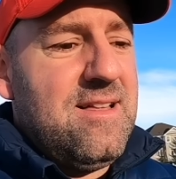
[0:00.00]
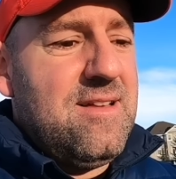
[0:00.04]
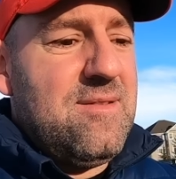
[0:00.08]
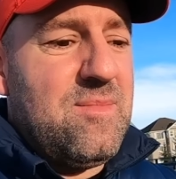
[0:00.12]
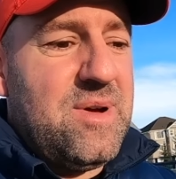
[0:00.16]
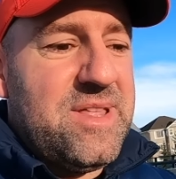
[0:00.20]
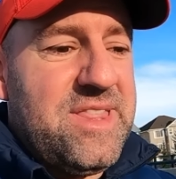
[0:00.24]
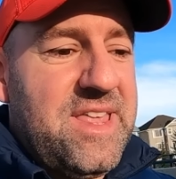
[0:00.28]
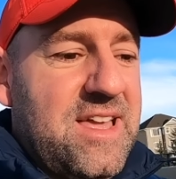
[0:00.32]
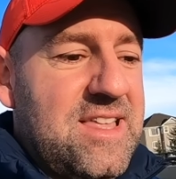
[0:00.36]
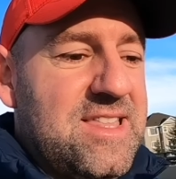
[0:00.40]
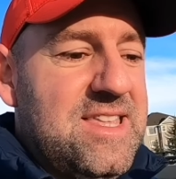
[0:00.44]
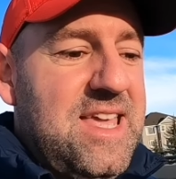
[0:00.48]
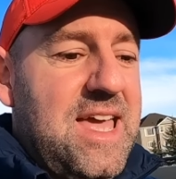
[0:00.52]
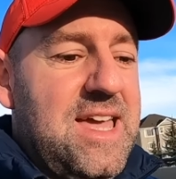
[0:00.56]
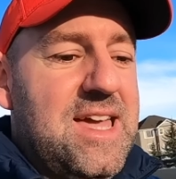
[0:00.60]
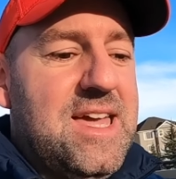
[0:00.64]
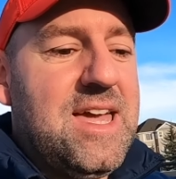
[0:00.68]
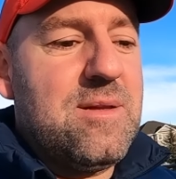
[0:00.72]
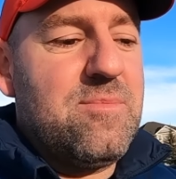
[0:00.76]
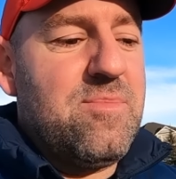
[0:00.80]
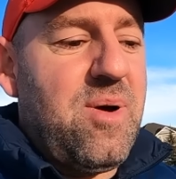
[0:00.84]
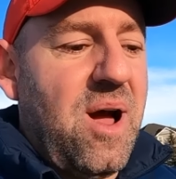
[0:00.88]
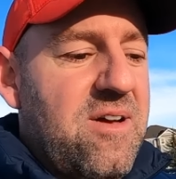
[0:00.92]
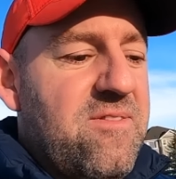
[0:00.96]
but they take
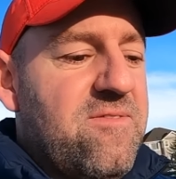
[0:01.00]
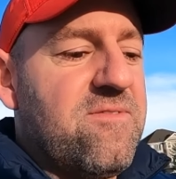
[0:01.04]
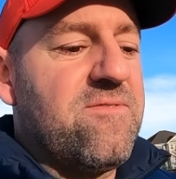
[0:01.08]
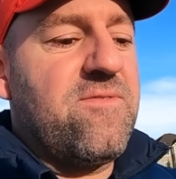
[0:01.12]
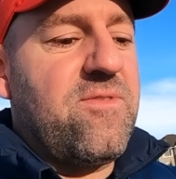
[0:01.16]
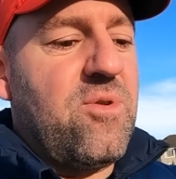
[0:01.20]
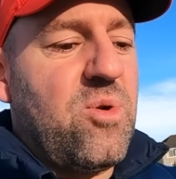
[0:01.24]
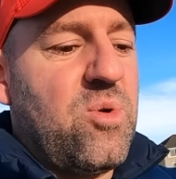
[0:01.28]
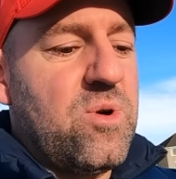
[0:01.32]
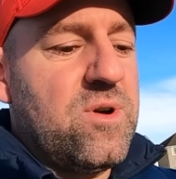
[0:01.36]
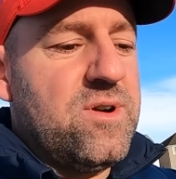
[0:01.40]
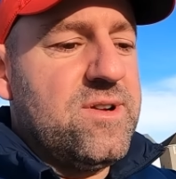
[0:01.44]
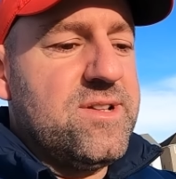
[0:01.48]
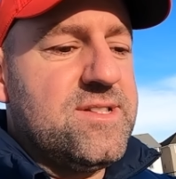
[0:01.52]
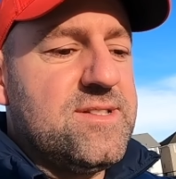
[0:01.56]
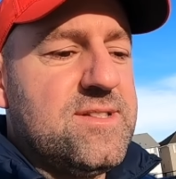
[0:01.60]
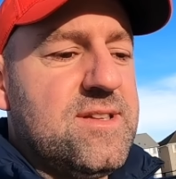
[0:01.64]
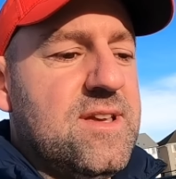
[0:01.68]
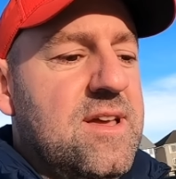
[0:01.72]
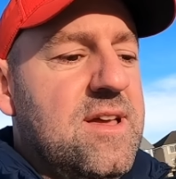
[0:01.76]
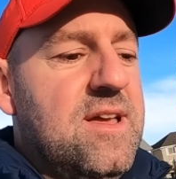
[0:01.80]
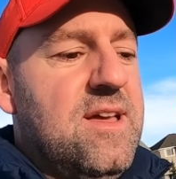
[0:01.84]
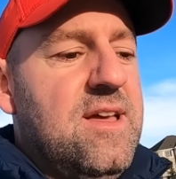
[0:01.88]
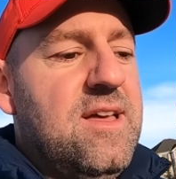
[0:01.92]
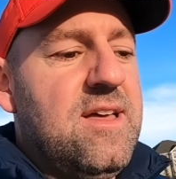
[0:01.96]
it by force.
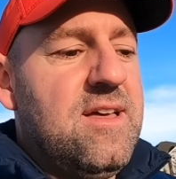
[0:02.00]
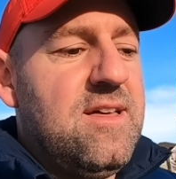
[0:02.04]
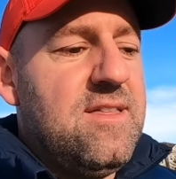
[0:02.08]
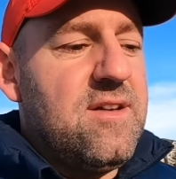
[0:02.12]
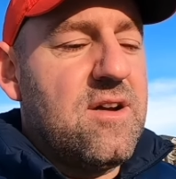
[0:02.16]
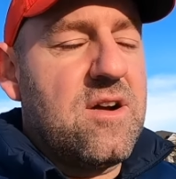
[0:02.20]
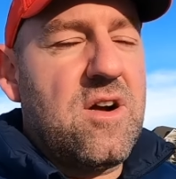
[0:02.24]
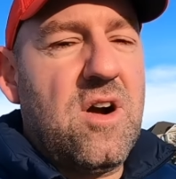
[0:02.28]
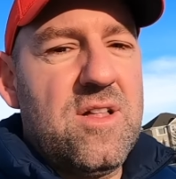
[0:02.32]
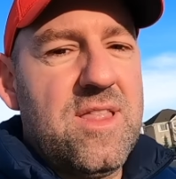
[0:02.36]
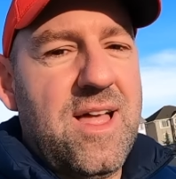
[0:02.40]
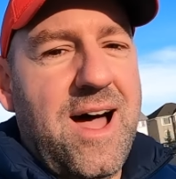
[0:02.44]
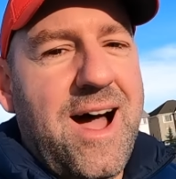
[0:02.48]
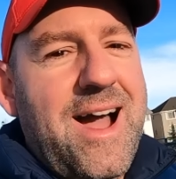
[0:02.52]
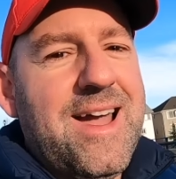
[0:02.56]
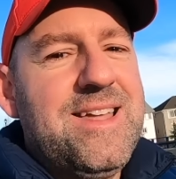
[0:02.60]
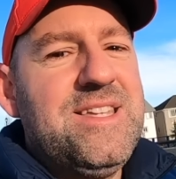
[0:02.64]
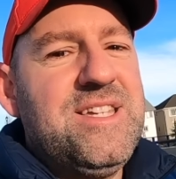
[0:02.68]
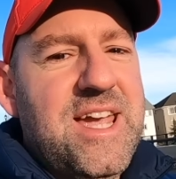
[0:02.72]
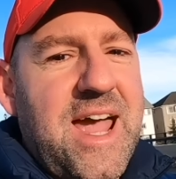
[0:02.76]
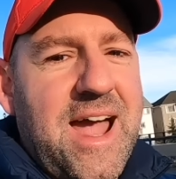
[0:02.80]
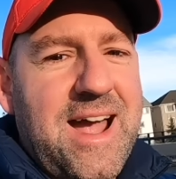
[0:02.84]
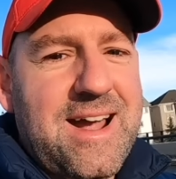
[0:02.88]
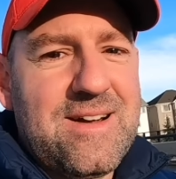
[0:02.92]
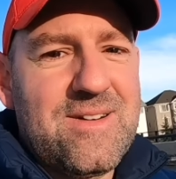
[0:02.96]
They're called
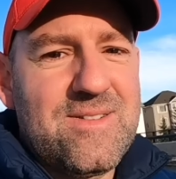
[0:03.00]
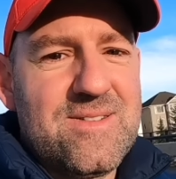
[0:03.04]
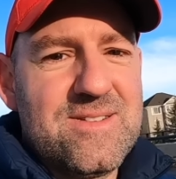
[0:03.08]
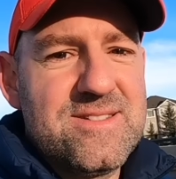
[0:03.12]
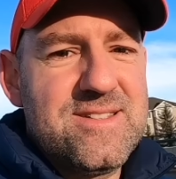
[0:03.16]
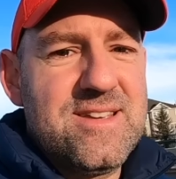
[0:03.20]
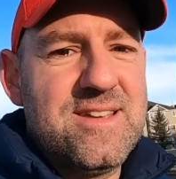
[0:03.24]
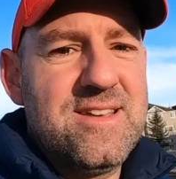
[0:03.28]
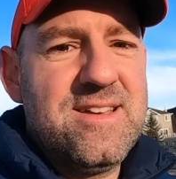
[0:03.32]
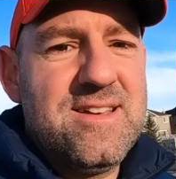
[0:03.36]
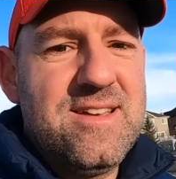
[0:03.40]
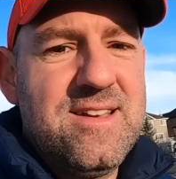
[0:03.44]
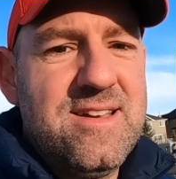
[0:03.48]
hijackers.